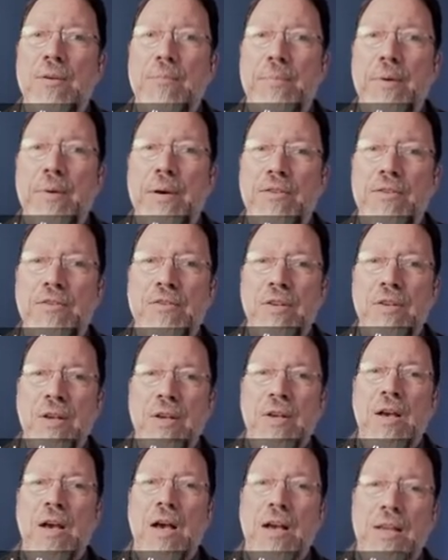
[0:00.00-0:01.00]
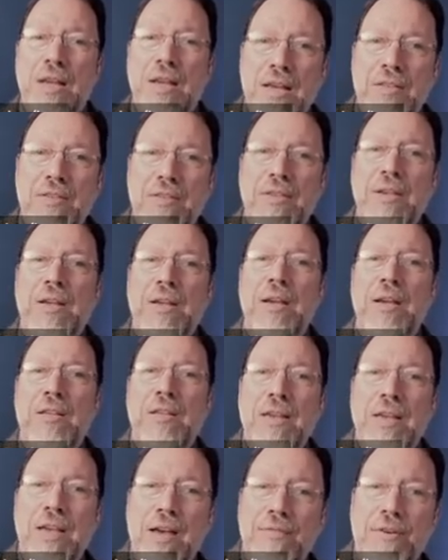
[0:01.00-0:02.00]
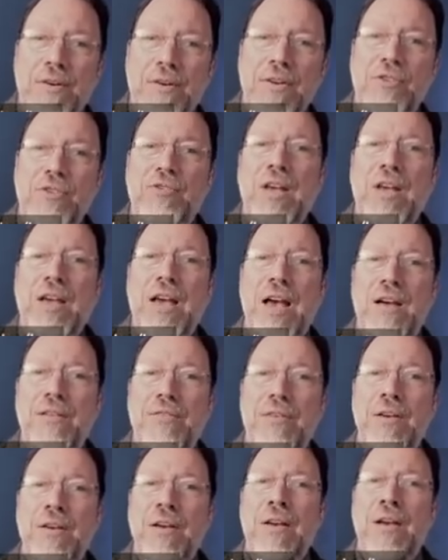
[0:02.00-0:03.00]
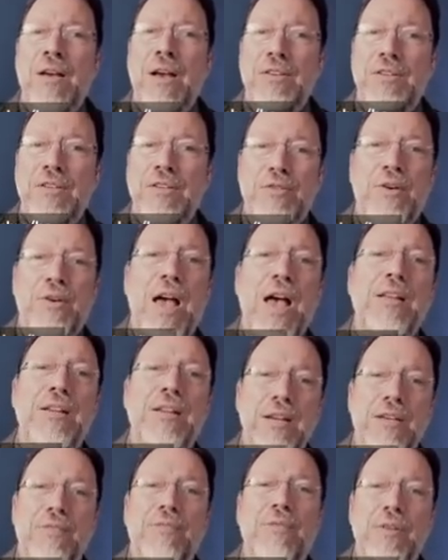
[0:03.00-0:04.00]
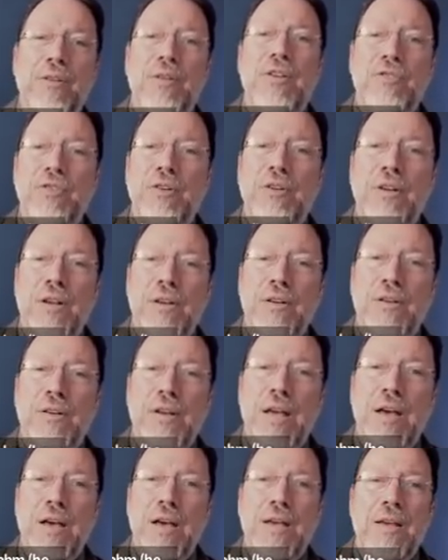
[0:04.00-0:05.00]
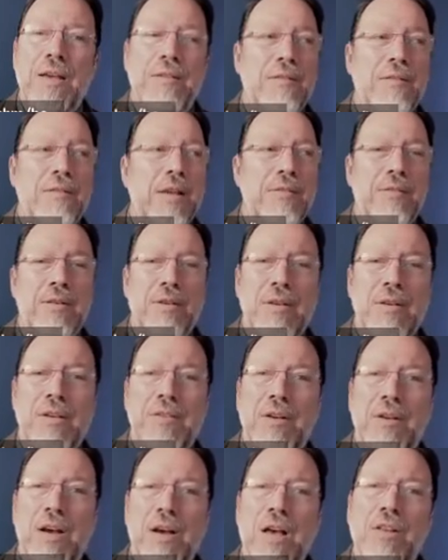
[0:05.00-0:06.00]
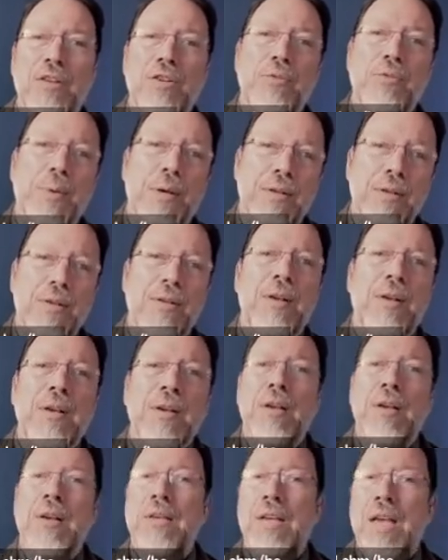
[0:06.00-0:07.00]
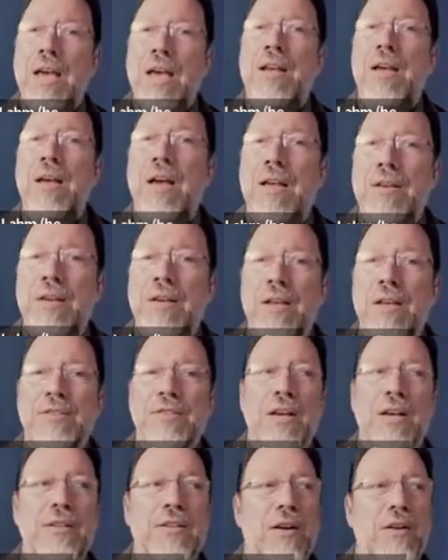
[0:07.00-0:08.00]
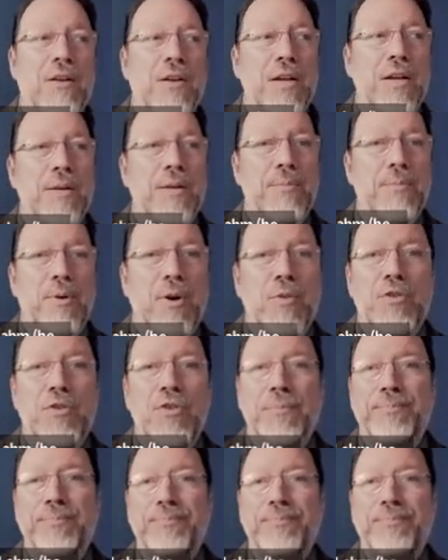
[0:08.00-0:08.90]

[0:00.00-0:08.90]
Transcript: But it's, again, the effort is to have a centrality of religion and in the college, but yet a non-sectarian approach.